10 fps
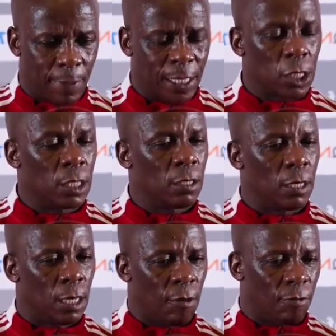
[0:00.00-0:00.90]
imagine
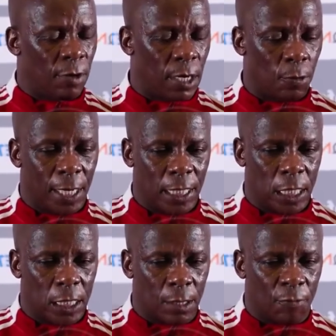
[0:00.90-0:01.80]
if we had
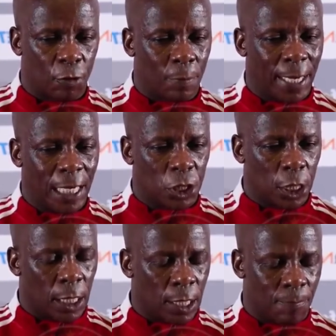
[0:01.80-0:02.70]
a team from
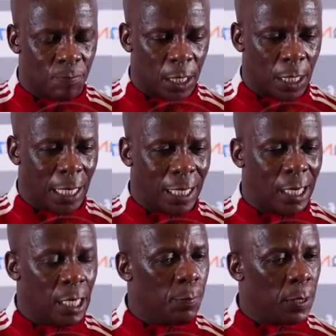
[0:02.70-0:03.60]
Algeria
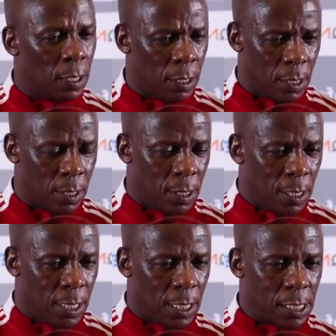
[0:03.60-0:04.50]
and Libya,
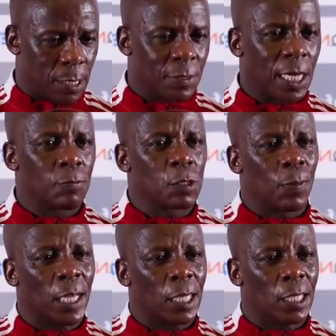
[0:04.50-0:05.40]
sometimes
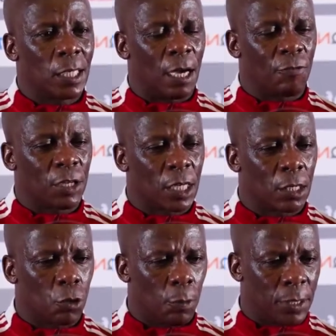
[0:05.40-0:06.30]
playing in the
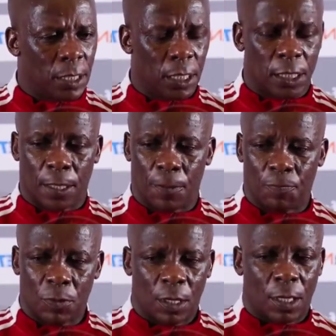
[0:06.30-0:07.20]
African competition,
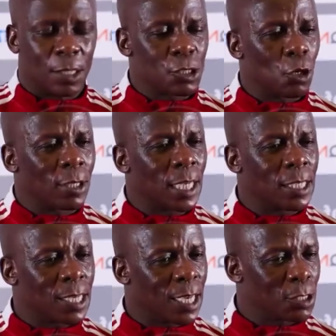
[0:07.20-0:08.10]
it's not
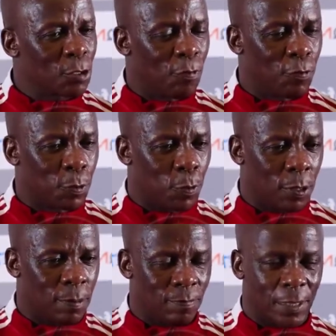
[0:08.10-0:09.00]
a test of
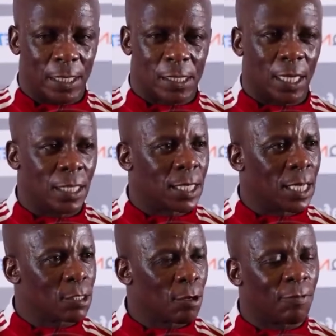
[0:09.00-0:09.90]
football. It's a
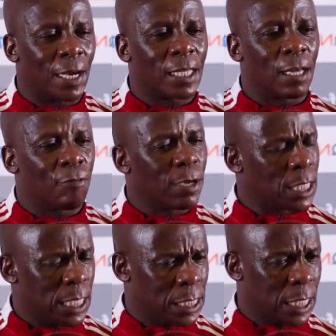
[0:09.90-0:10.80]
test of other
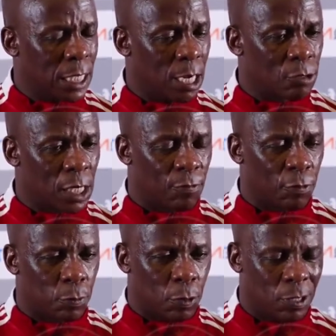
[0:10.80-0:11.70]
factors that are outside
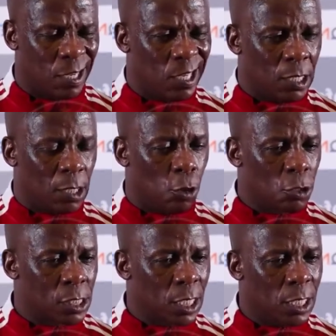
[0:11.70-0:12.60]
football. The
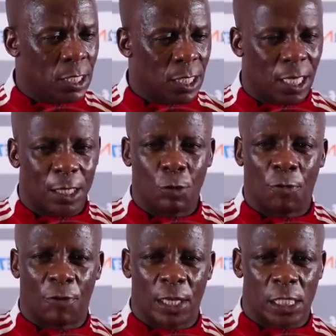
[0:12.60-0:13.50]
hostility that
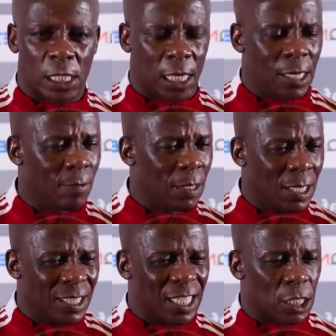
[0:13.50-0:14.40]
you face there,
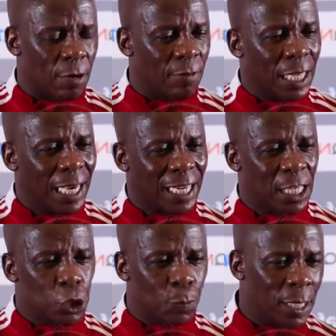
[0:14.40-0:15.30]
the traveling
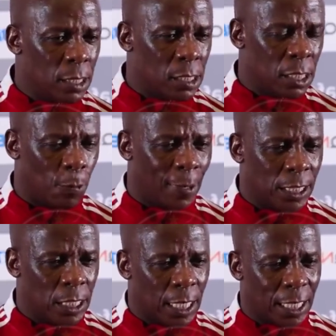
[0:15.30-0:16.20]
arrangements, the
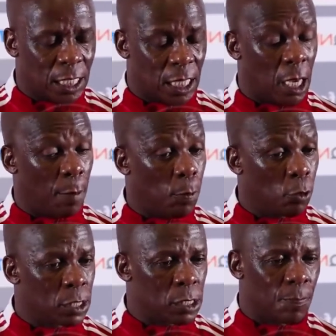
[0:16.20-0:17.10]
waiting at the
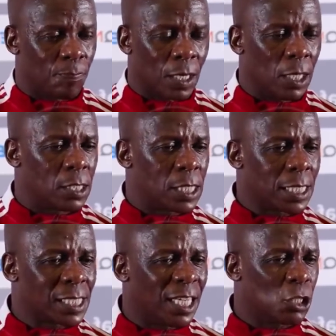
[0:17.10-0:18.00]
airports. It's
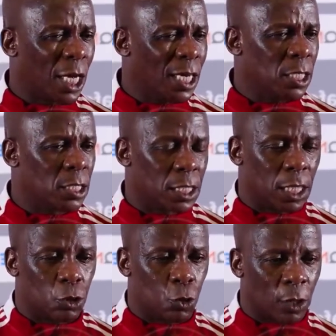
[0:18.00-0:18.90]
just a challenge
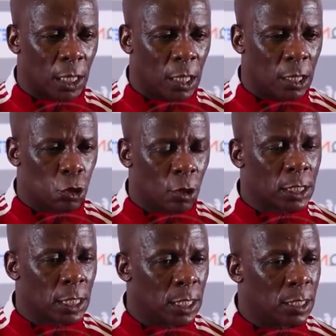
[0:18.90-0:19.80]
that you really
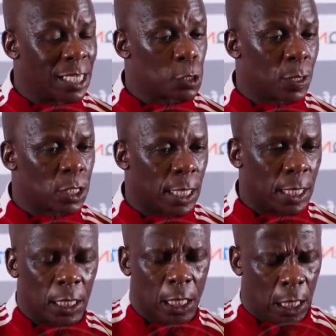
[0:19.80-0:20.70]
don't need,
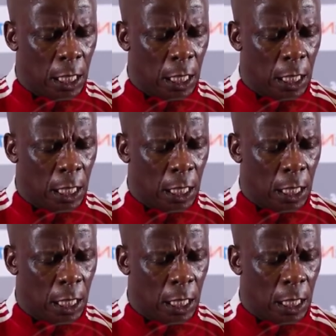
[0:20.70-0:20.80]
especially